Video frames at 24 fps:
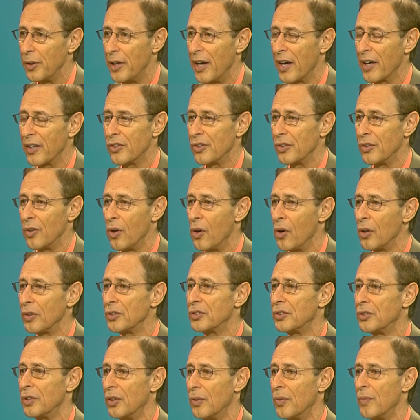reaction
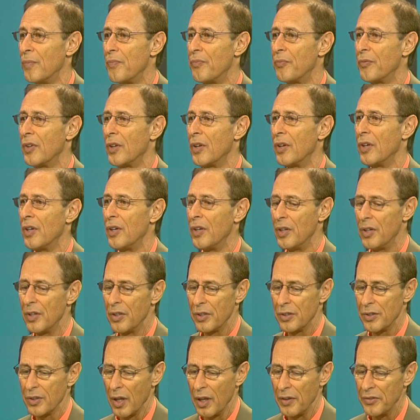also.
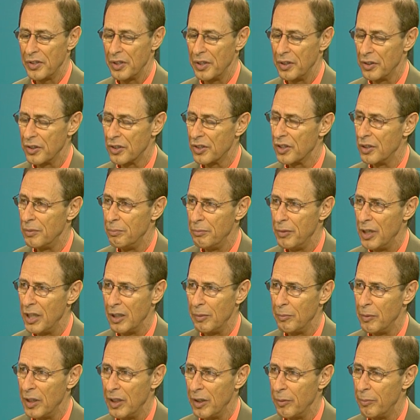So I've seen this in
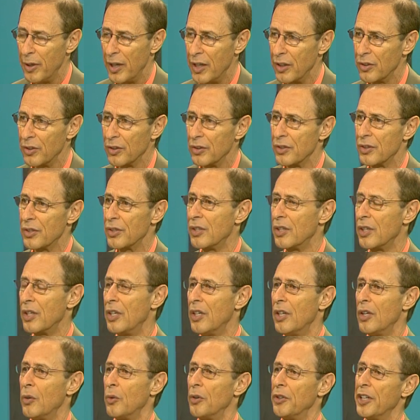many, many patients
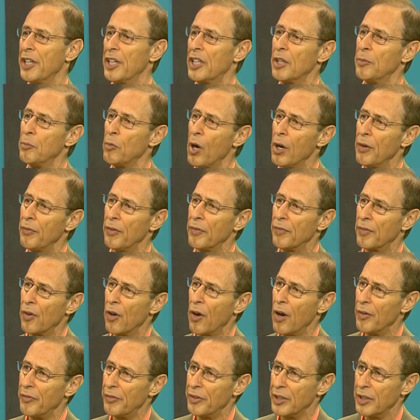when they come off of
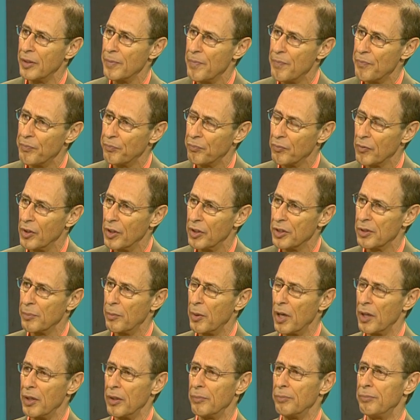coffee. It's
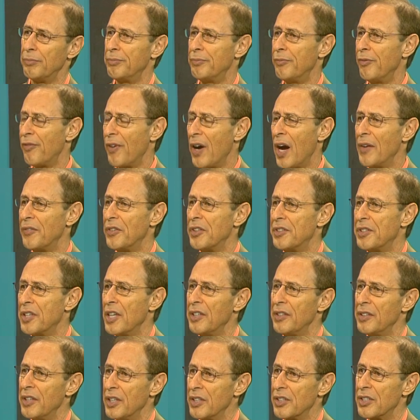about a 5 to
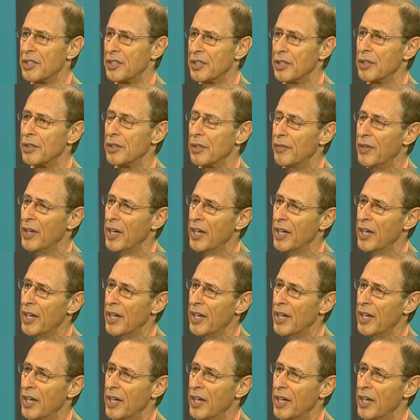10 day stint of